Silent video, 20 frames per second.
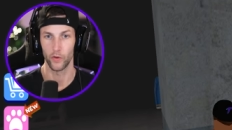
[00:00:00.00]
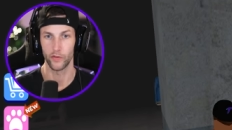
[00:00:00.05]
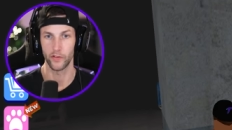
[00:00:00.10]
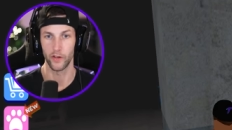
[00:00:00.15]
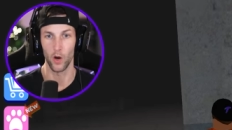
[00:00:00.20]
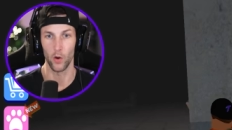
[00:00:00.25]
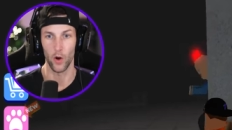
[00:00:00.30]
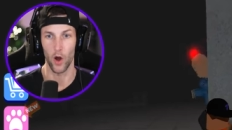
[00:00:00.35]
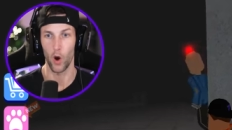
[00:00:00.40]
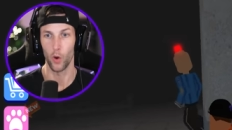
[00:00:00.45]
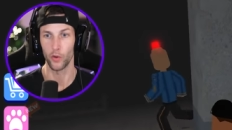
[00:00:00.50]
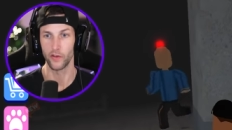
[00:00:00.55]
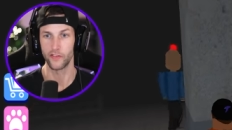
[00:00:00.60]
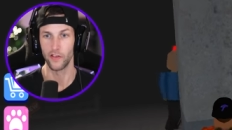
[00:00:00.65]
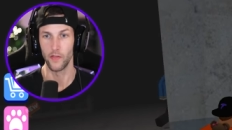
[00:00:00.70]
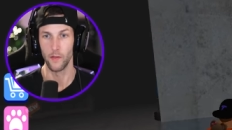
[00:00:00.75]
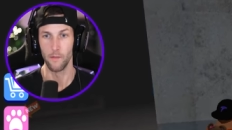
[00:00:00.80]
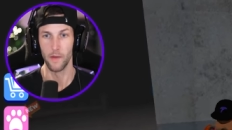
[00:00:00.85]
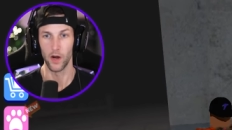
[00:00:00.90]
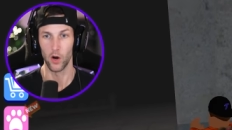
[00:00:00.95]
Where's he going? Oh,
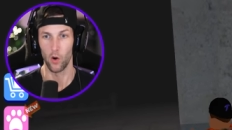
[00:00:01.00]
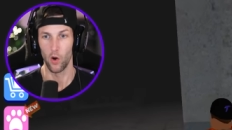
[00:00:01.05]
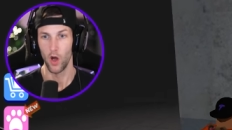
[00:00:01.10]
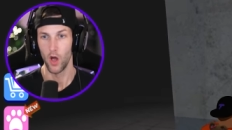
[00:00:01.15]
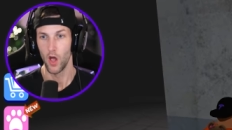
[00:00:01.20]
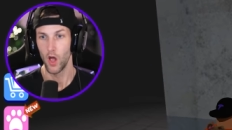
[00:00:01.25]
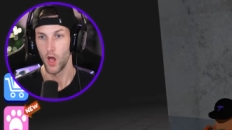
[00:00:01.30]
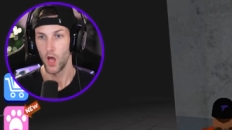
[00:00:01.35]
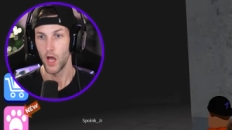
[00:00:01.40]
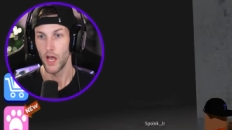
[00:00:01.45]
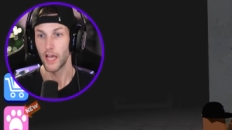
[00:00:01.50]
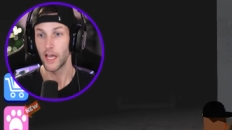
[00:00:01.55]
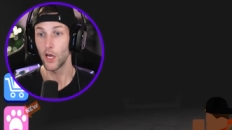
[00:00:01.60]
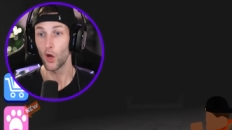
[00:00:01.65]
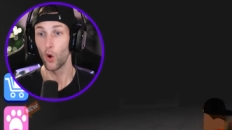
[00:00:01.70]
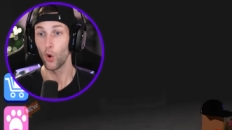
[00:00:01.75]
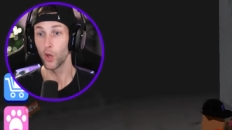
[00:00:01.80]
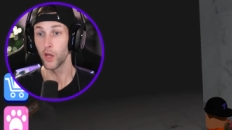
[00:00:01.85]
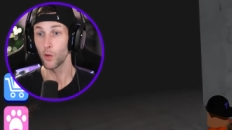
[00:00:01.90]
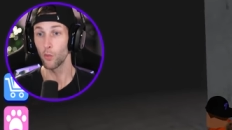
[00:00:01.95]
he's in the middle.
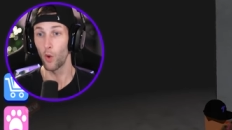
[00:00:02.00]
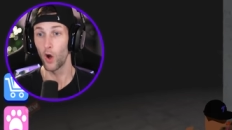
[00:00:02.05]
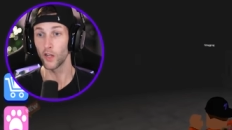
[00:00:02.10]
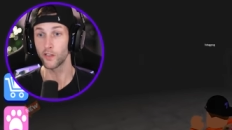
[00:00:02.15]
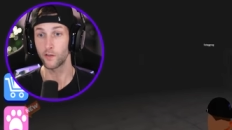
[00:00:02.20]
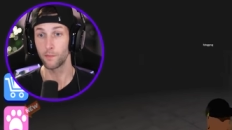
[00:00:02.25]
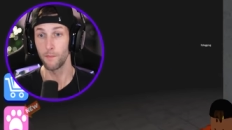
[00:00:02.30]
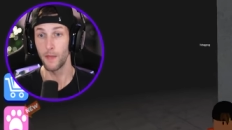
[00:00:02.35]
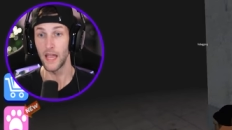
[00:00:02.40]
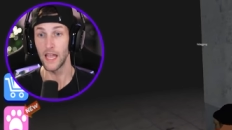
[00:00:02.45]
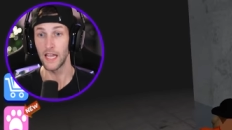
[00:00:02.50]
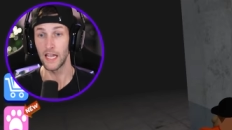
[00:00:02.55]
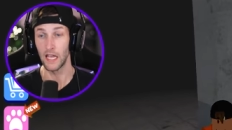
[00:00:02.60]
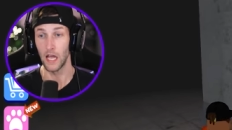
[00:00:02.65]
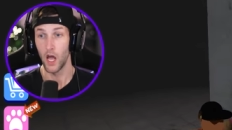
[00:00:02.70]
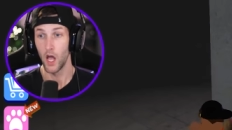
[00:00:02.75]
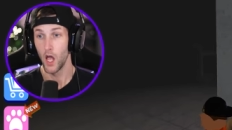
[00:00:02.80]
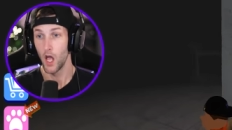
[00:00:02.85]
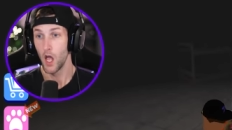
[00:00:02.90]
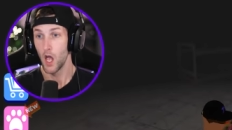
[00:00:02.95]
He only wants
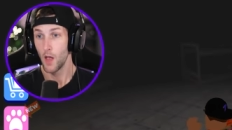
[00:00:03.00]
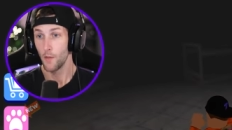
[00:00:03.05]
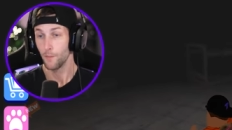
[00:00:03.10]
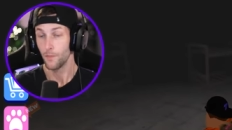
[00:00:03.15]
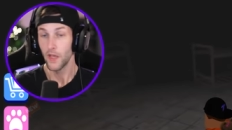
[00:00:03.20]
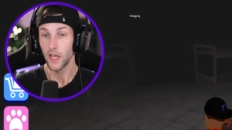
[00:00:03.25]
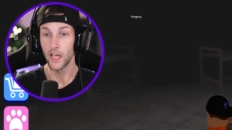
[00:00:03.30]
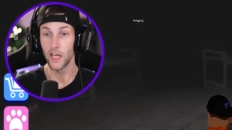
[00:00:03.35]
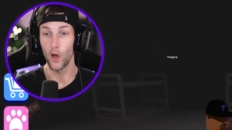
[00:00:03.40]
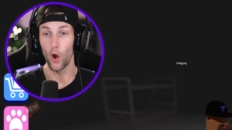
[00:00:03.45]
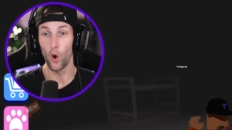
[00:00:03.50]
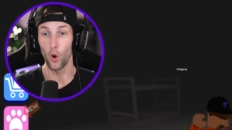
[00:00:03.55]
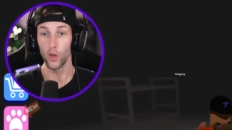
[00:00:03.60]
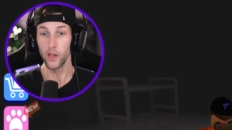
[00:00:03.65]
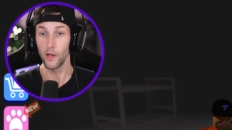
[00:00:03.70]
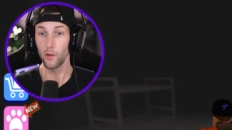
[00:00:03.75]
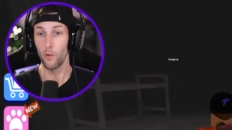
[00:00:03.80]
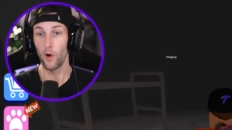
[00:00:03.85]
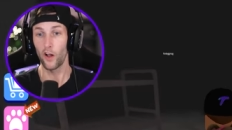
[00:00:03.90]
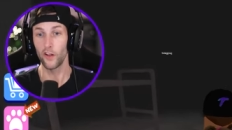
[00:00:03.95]
me! He
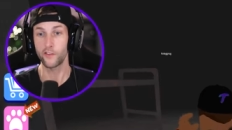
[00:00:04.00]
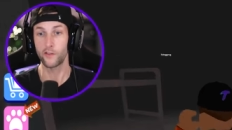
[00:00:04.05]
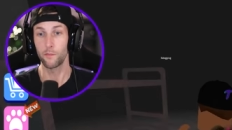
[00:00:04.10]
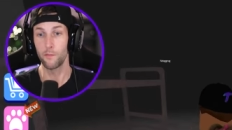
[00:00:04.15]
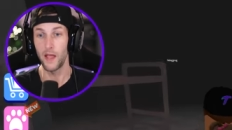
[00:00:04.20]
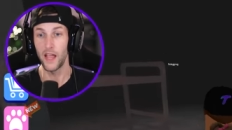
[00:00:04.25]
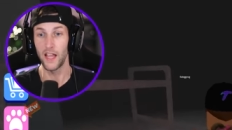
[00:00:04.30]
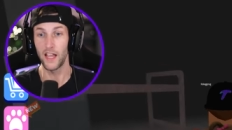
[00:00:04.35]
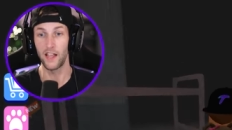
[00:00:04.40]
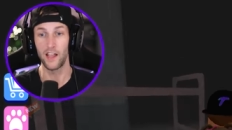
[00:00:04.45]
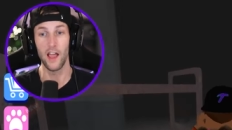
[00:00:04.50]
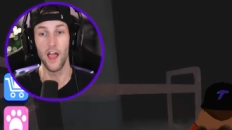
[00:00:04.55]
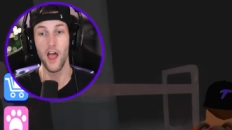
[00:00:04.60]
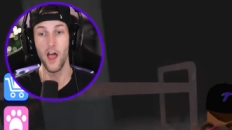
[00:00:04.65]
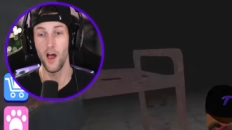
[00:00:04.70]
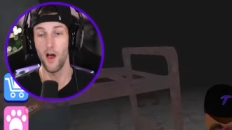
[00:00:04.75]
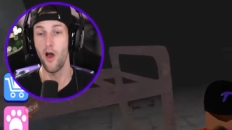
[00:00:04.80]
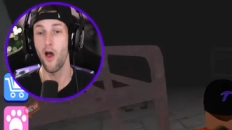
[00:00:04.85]
only wants me!